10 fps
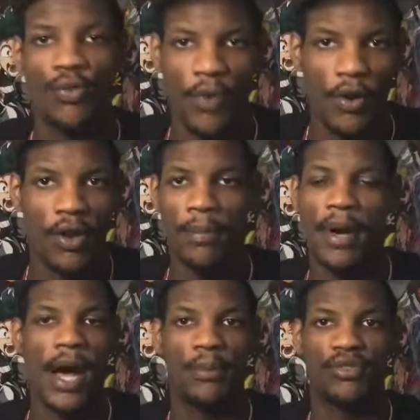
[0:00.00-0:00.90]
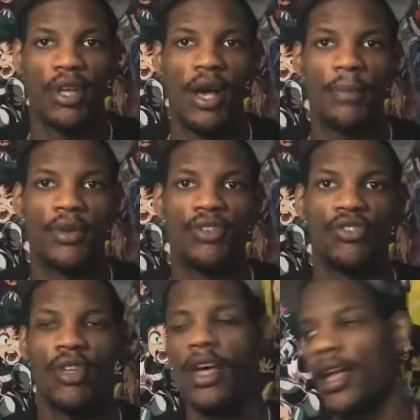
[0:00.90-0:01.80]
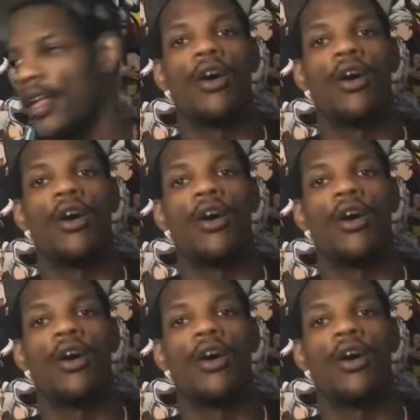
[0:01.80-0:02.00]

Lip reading: Rhoda pops up and is like,